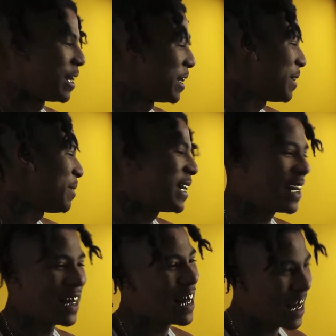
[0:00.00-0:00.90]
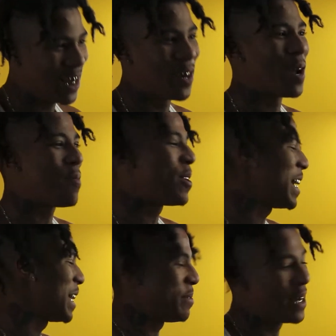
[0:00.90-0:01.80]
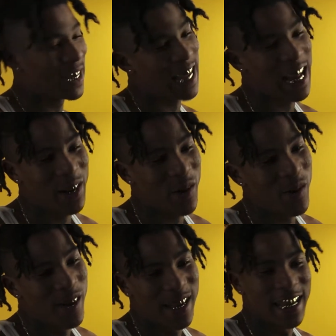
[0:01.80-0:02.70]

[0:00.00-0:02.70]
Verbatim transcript: It's because I, I told him on that, it's because I know